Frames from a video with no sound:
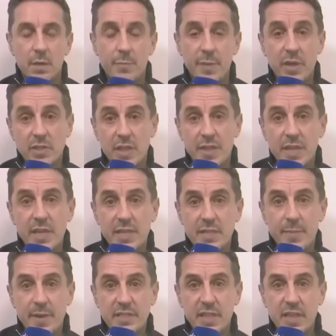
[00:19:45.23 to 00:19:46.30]
Because I think he's
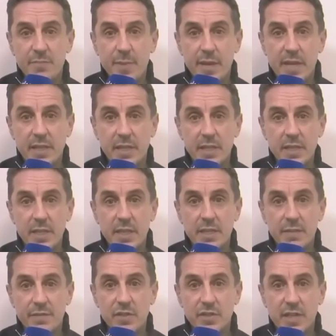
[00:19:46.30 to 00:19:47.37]
the best left back in the league in
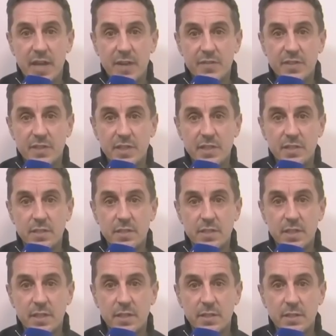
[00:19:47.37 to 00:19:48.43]
the first half of the season
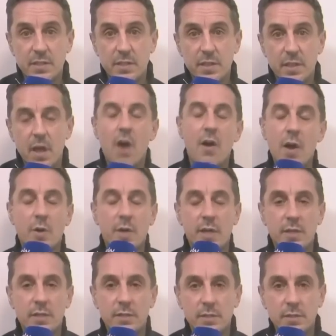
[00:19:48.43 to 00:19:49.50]
still. All right, okay.